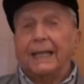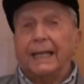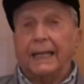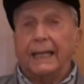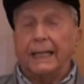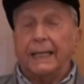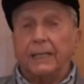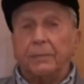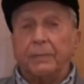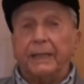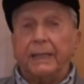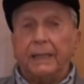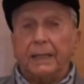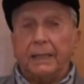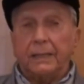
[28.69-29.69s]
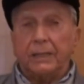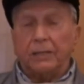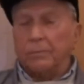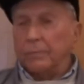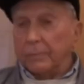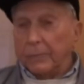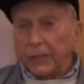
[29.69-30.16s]
and there's being
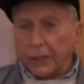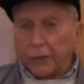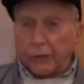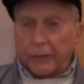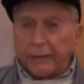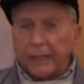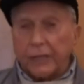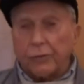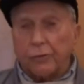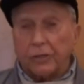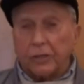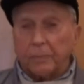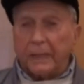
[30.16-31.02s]
some destroyer escorts